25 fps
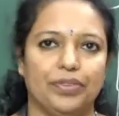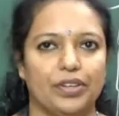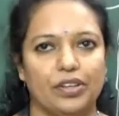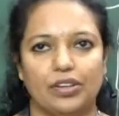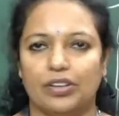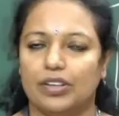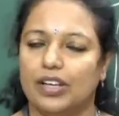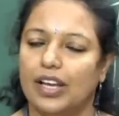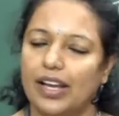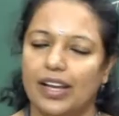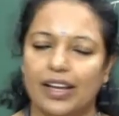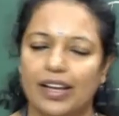
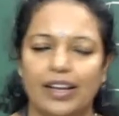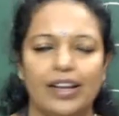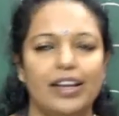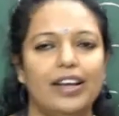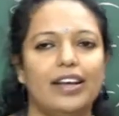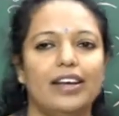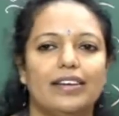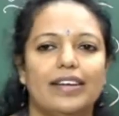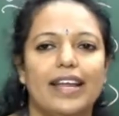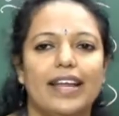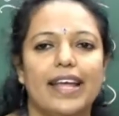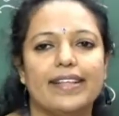Okay,
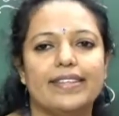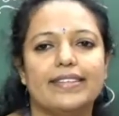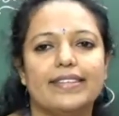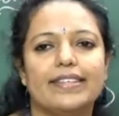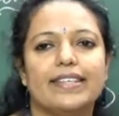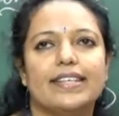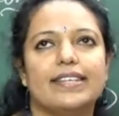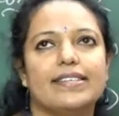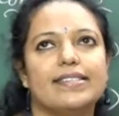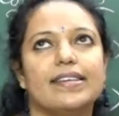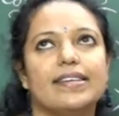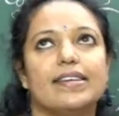next
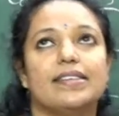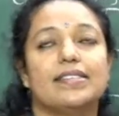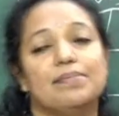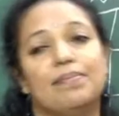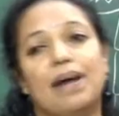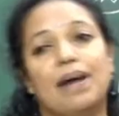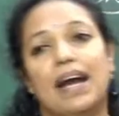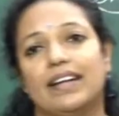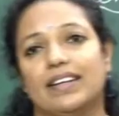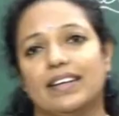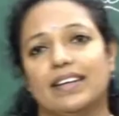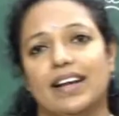is
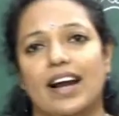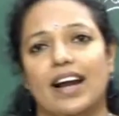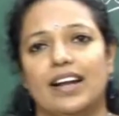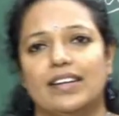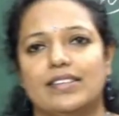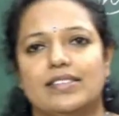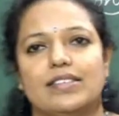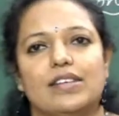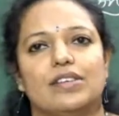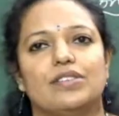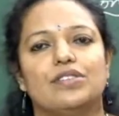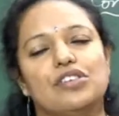smart
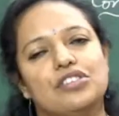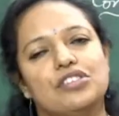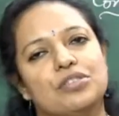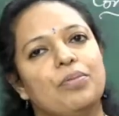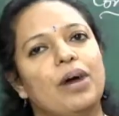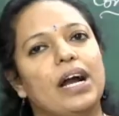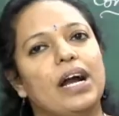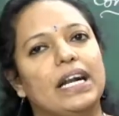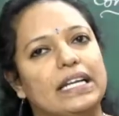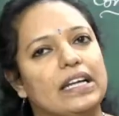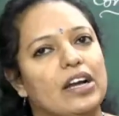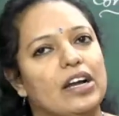cards. So
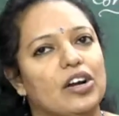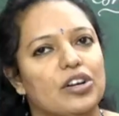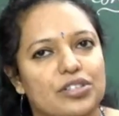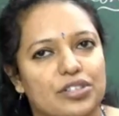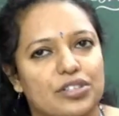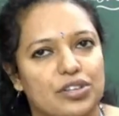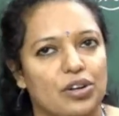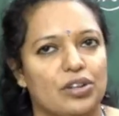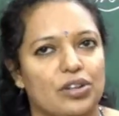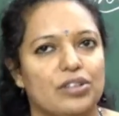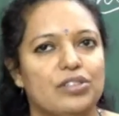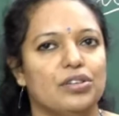smart
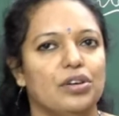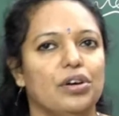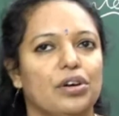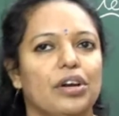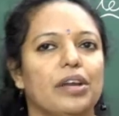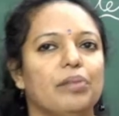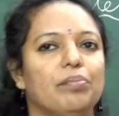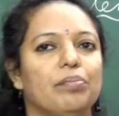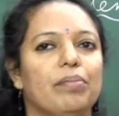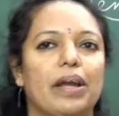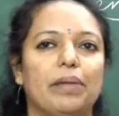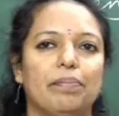cards also
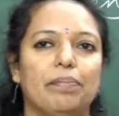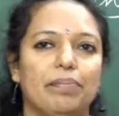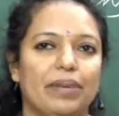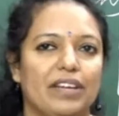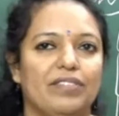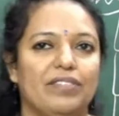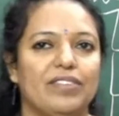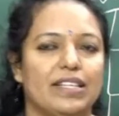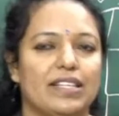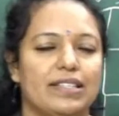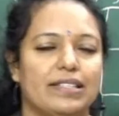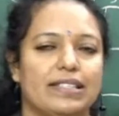in my
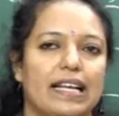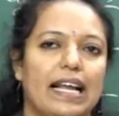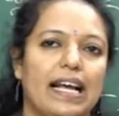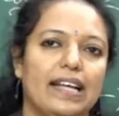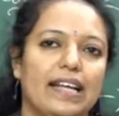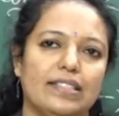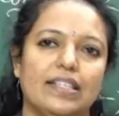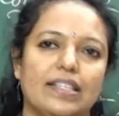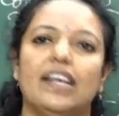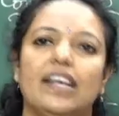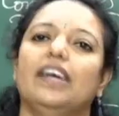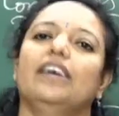previous
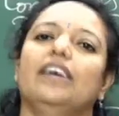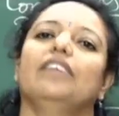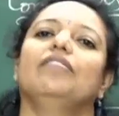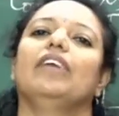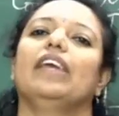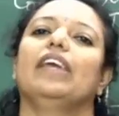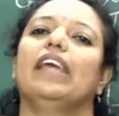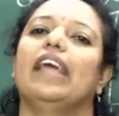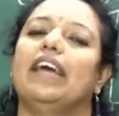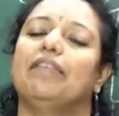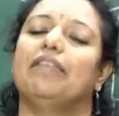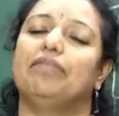class
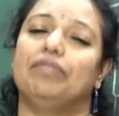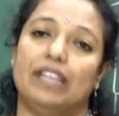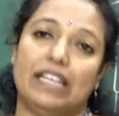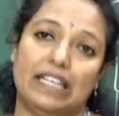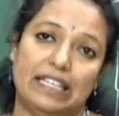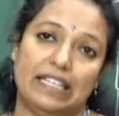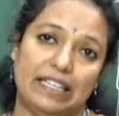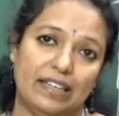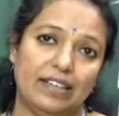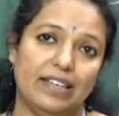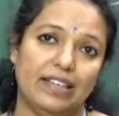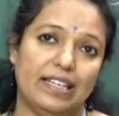we have
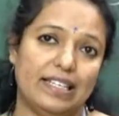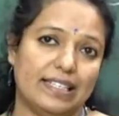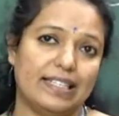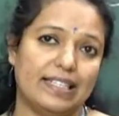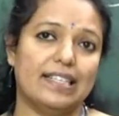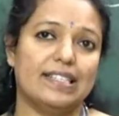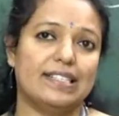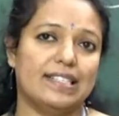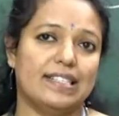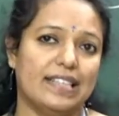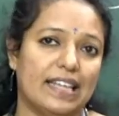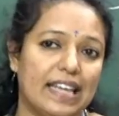
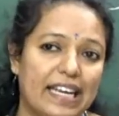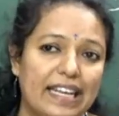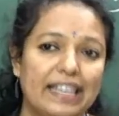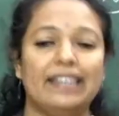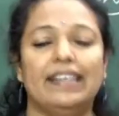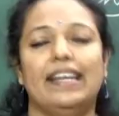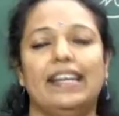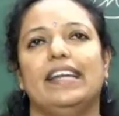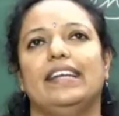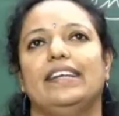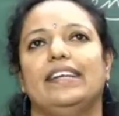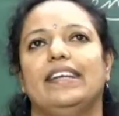discussed
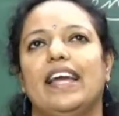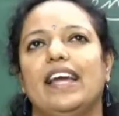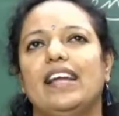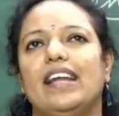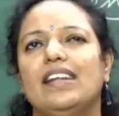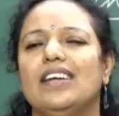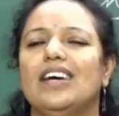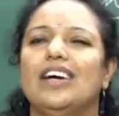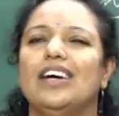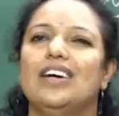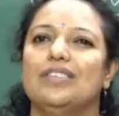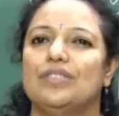in detail.